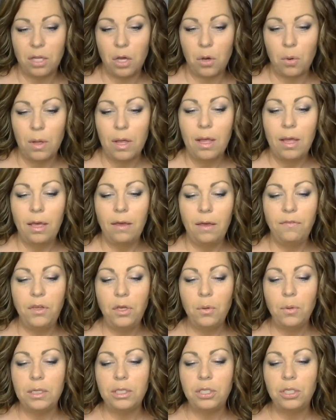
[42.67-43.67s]
So if
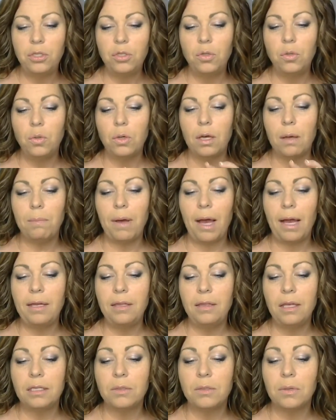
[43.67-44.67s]
you were to
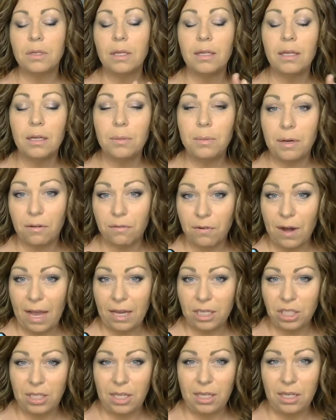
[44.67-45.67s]
combine this with a little bit of
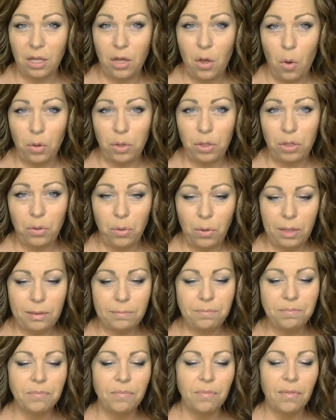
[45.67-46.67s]
fractionated coconut
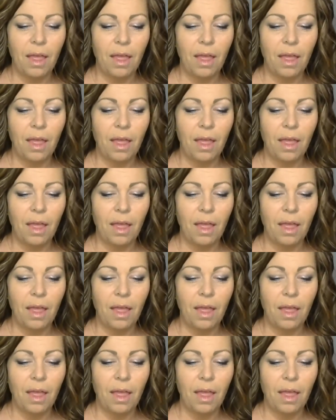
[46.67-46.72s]
oil